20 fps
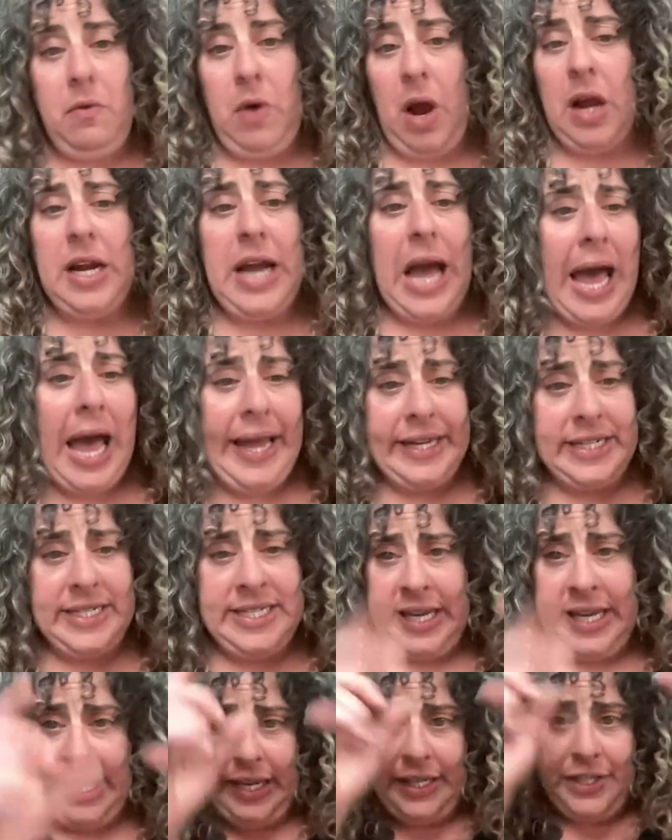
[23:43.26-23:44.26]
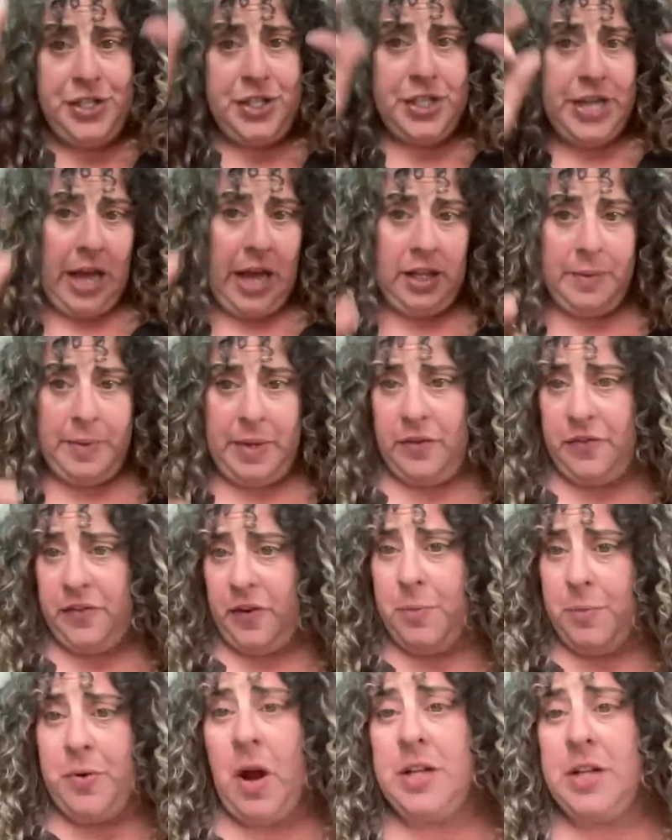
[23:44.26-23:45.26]
guide to each element of
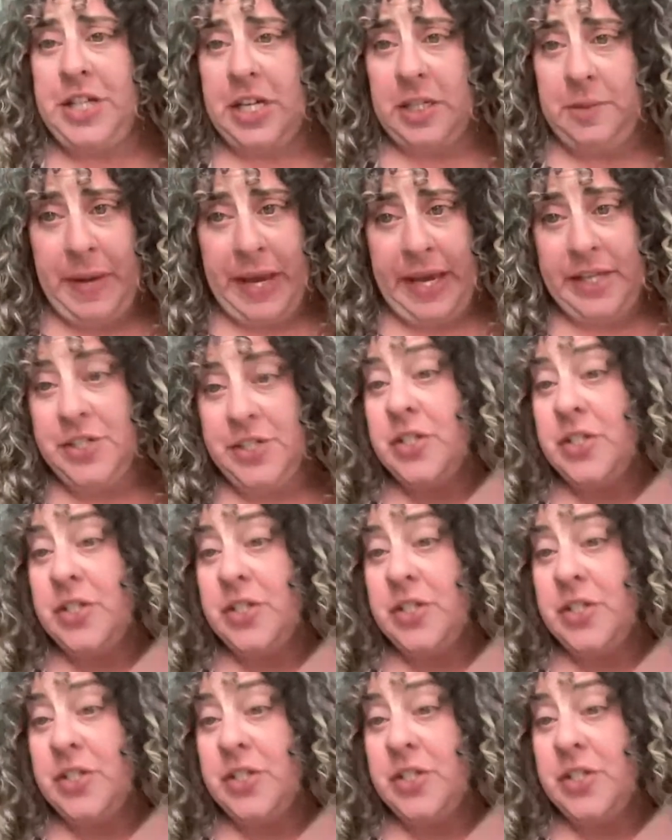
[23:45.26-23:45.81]
your project page.